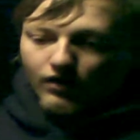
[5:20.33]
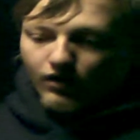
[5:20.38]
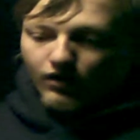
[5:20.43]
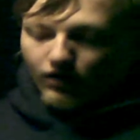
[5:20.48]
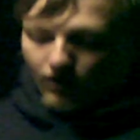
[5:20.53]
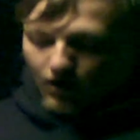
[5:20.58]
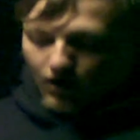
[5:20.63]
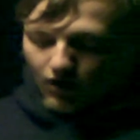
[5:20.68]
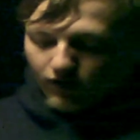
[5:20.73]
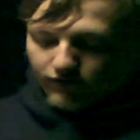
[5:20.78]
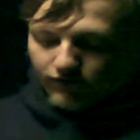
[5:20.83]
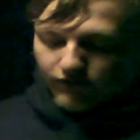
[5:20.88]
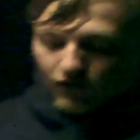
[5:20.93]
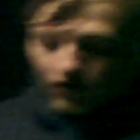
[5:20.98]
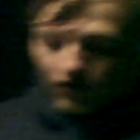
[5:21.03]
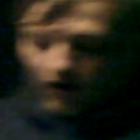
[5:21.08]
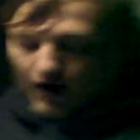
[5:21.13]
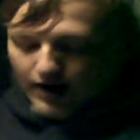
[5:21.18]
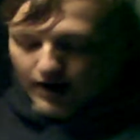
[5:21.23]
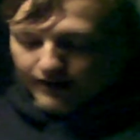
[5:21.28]
all of
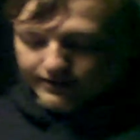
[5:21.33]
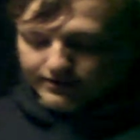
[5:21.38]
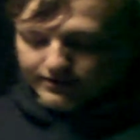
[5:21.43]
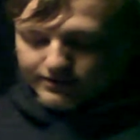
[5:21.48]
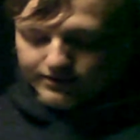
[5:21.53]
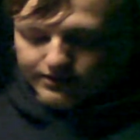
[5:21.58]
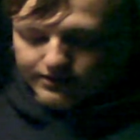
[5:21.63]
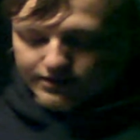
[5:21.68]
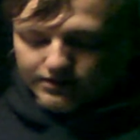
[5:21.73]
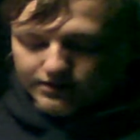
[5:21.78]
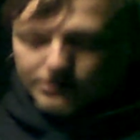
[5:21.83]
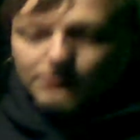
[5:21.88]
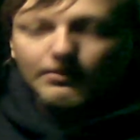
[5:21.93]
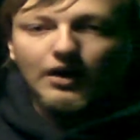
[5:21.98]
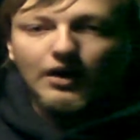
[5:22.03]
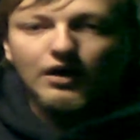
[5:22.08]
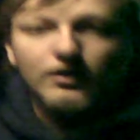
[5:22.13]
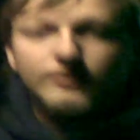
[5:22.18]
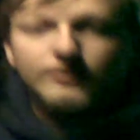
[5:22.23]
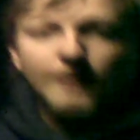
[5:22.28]
our
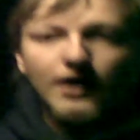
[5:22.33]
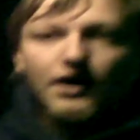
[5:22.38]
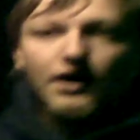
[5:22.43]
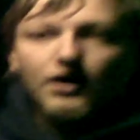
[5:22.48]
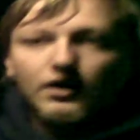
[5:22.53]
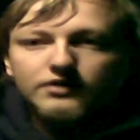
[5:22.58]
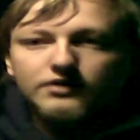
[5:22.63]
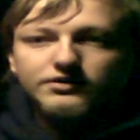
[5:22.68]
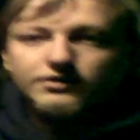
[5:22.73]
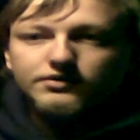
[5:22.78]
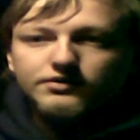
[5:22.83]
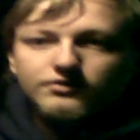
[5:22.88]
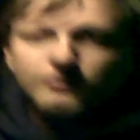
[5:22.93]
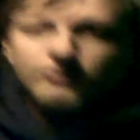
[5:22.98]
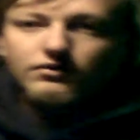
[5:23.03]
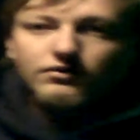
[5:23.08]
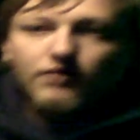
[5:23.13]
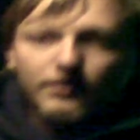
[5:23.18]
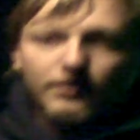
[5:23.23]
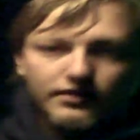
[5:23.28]
ISIS-inspired terrorists,
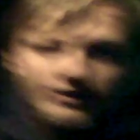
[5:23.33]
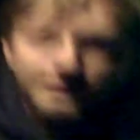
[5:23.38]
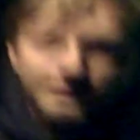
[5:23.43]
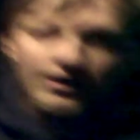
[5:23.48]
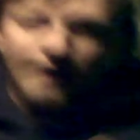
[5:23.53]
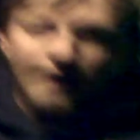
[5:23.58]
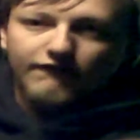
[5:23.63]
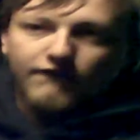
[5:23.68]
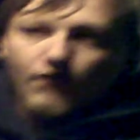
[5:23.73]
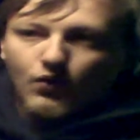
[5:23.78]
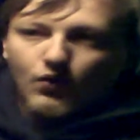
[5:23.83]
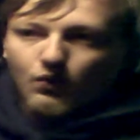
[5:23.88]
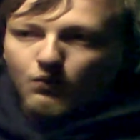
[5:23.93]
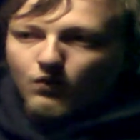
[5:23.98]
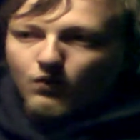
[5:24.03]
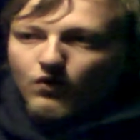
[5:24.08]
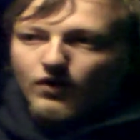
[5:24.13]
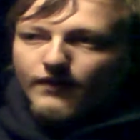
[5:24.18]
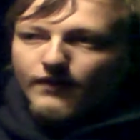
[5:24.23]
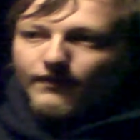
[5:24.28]
except for
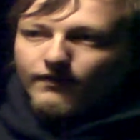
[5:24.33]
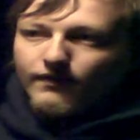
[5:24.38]
one,